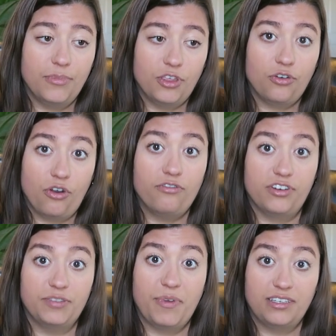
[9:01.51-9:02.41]
your
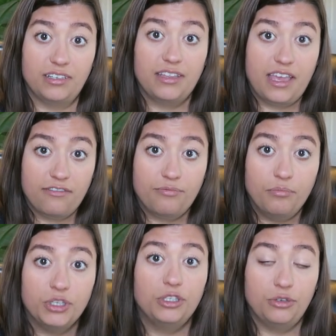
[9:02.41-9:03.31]
ovaries basically have
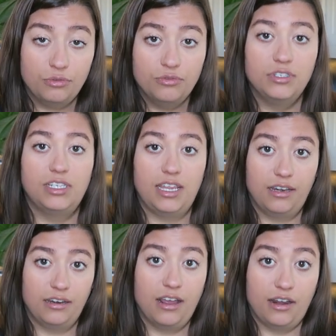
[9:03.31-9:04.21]
ballooned
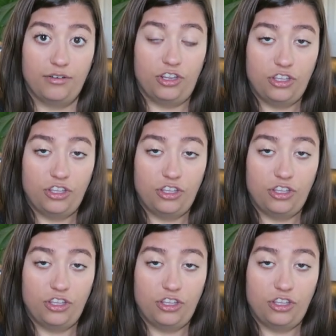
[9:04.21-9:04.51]
and gotten